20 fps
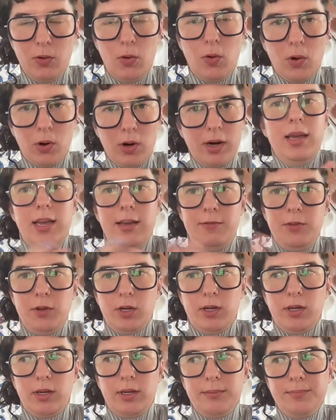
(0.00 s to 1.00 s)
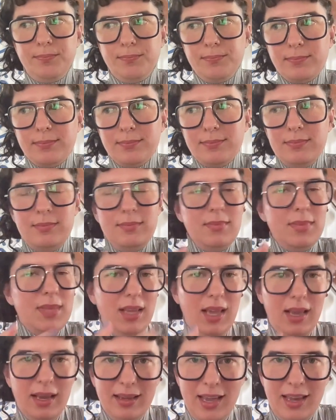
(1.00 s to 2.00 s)
Or if you're,
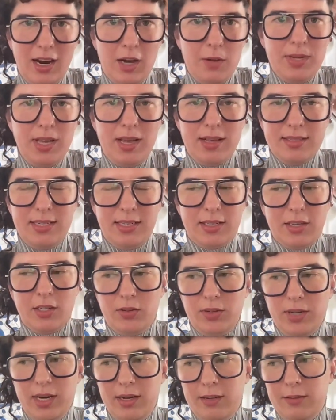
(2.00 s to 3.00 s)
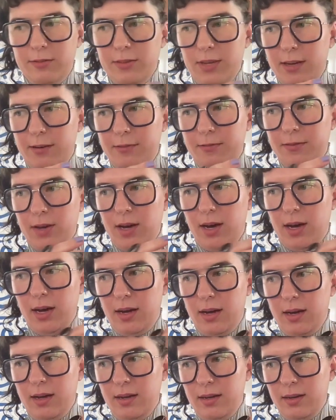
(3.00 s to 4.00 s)
again, I'll stick in creative,
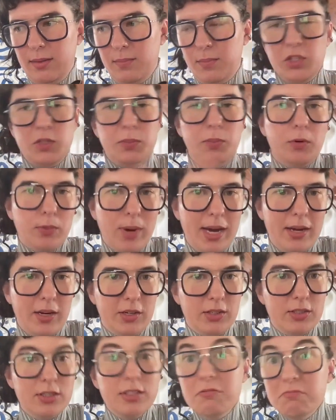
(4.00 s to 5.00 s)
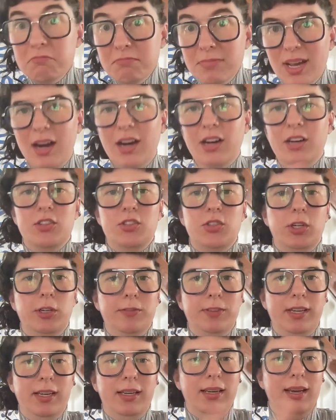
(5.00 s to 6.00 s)
multiple writers are
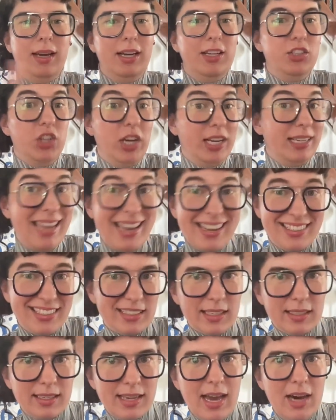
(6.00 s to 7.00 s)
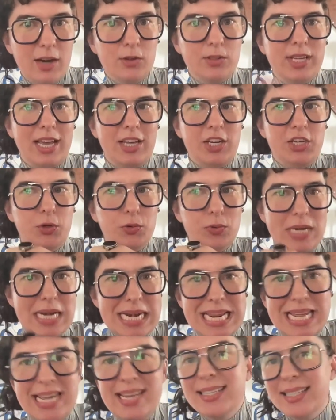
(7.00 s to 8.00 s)
serving a gigantic account and you
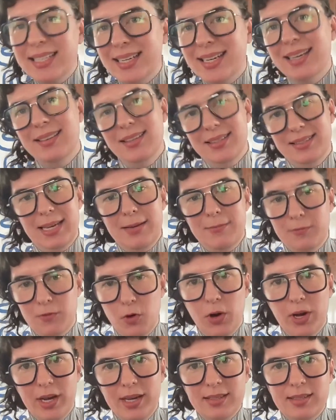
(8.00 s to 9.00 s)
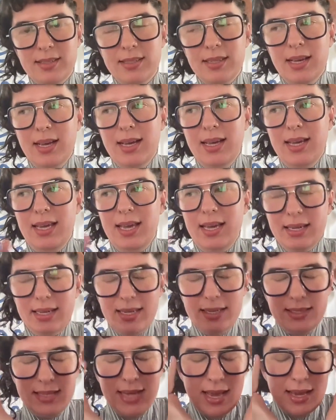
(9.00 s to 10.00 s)
need to hit the same voice, it
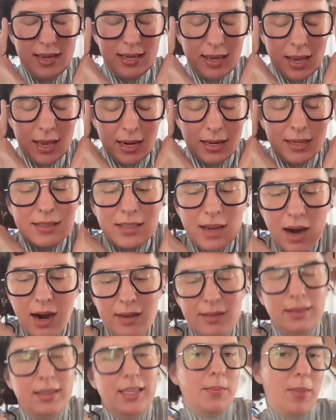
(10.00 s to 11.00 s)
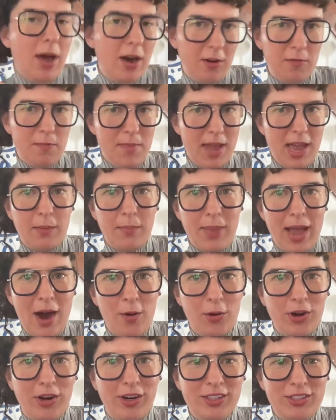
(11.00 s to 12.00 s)
can take an ungodly amount of
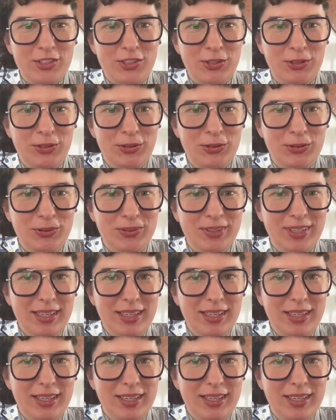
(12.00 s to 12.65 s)
manpower to